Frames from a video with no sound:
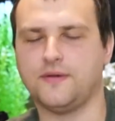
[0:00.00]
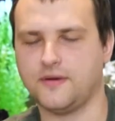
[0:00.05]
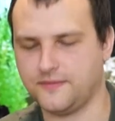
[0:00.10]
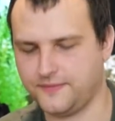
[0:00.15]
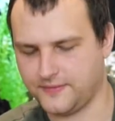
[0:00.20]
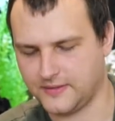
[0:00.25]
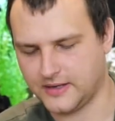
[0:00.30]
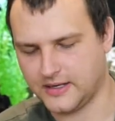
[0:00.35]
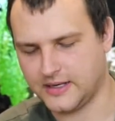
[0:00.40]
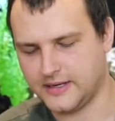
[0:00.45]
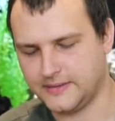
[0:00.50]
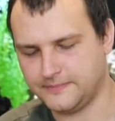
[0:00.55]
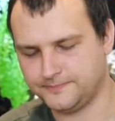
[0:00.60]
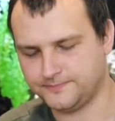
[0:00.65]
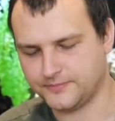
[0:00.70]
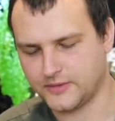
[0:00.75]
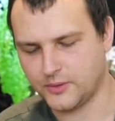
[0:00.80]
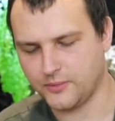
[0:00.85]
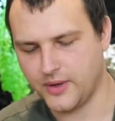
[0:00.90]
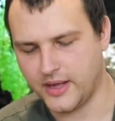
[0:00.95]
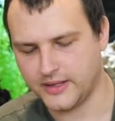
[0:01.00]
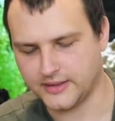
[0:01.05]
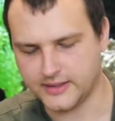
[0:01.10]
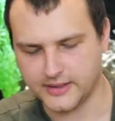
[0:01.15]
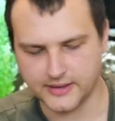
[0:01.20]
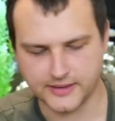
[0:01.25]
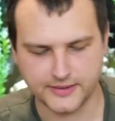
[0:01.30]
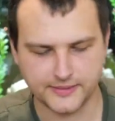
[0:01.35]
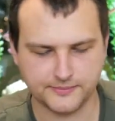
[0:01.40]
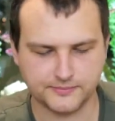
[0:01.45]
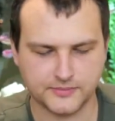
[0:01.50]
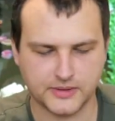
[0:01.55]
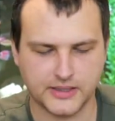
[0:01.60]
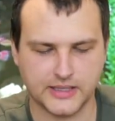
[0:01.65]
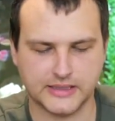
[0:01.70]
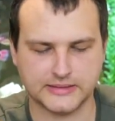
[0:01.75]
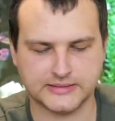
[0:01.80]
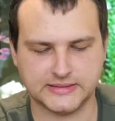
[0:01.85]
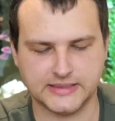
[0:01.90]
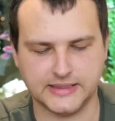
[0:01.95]
of waiting.
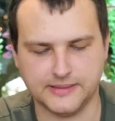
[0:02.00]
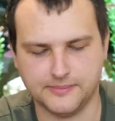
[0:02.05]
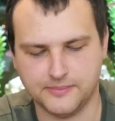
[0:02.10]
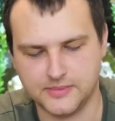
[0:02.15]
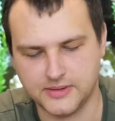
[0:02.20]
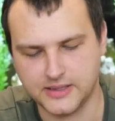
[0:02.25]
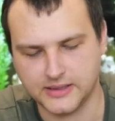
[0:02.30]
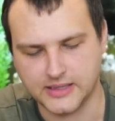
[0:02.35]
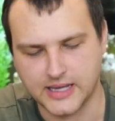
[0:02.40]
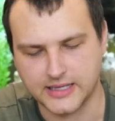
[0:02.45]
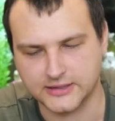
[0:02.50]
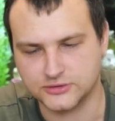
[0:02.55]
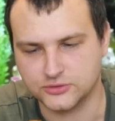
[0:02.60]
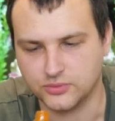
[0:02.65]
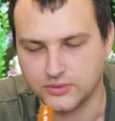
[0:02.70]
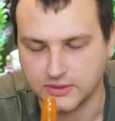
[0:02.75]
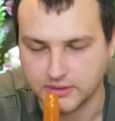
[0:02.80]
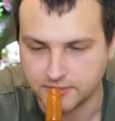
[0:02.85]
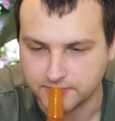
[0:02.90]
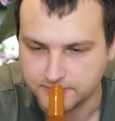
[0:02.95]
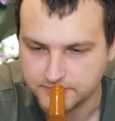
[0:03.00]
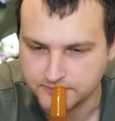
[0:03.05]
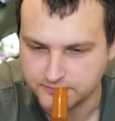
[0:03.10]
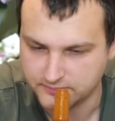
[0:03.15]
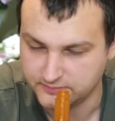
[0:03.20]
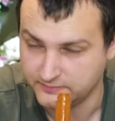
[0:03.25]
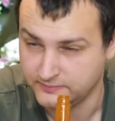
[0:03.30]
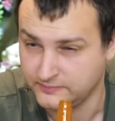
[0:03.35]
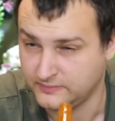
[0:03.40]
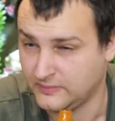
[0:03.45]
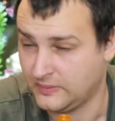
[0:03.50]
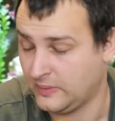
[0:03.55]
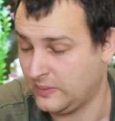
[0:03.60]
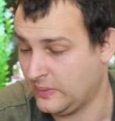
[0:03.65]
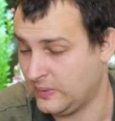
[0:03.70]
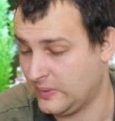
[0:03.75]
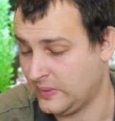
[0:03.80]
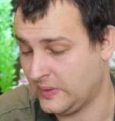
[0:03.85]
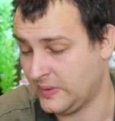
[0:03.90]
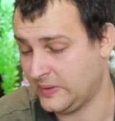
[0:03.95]
Let's see, the last one.
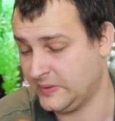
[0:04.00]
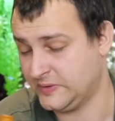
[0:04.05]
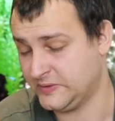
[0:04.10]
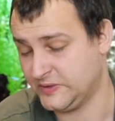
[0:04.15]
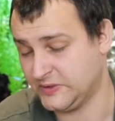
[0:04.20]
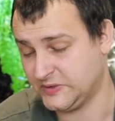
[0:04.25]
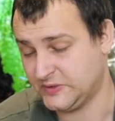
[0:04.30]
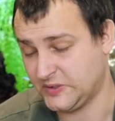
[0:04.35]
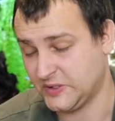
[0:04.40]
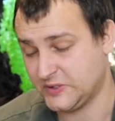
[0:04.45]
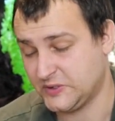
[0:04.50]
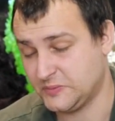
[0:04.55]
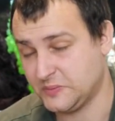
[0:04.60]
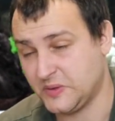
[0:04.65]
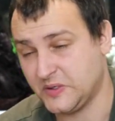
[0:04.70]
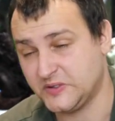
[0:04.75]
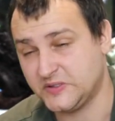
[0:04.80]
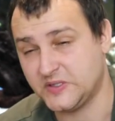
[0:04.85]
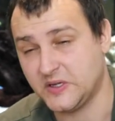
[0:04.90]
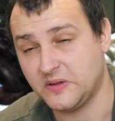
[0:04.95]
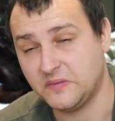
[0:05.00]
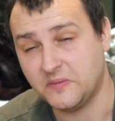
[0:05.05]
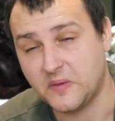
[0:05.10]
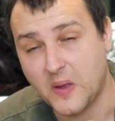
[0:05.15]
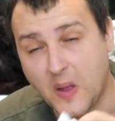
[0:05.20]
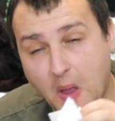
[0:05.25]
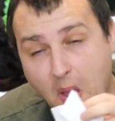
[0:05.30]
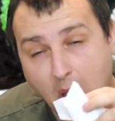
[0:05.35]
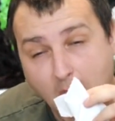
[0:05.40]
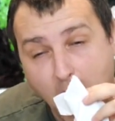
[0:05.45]
I just touched myself.